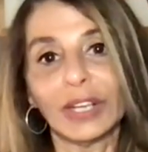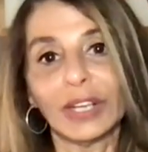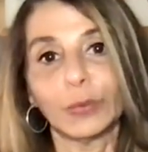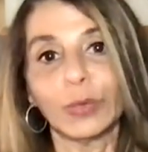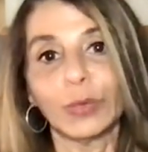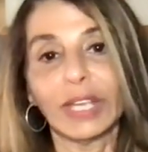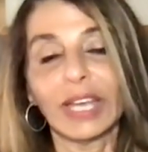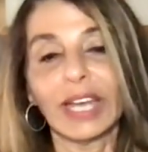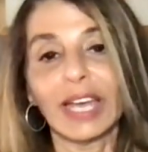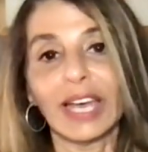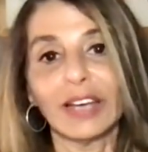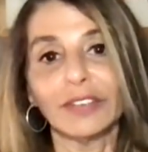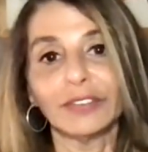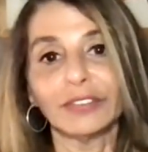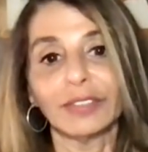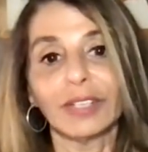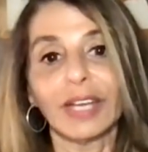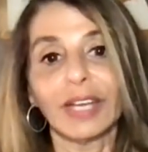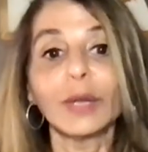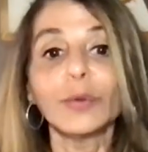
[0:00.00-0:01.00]
we have.
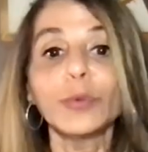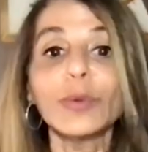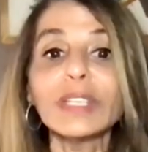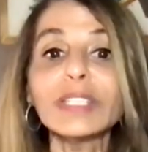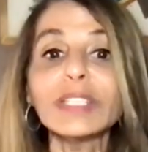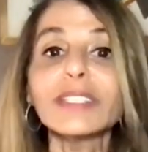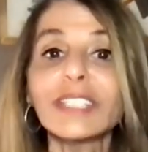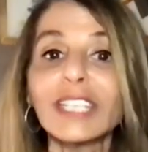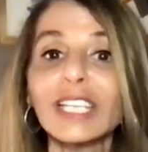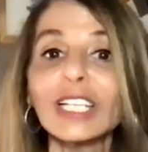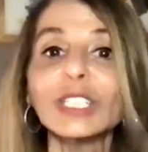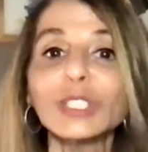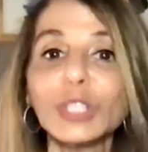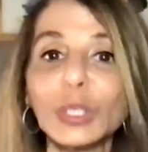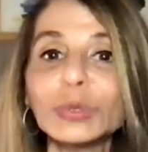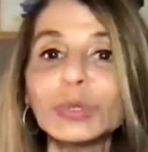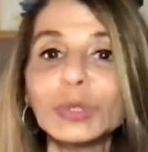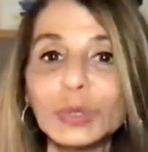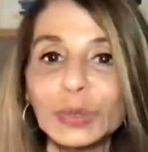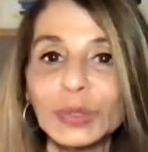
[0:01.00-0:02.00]
And we still
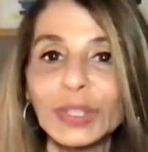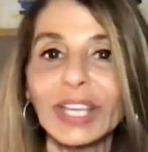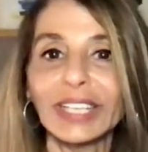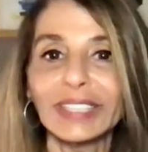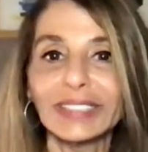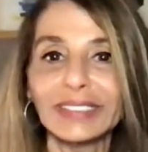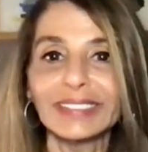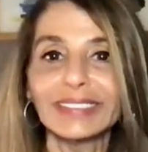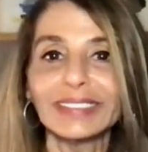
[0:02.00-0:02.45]
don't do that.